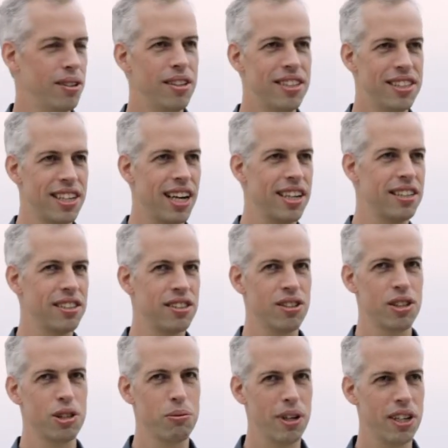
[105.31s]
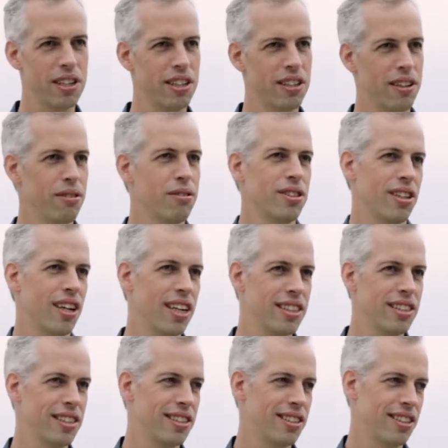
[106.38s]
design it in such a way that it looks
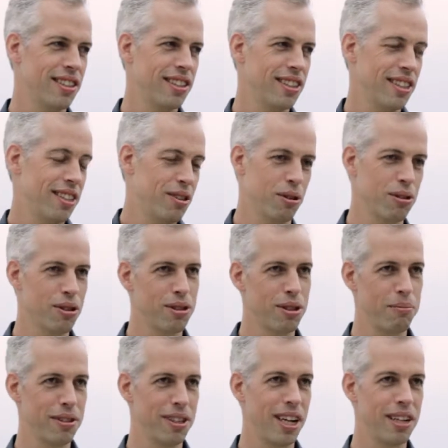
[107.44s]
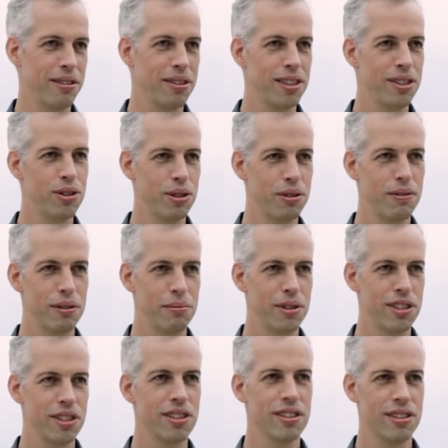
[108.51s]
nice. That's also something I enjoy very much.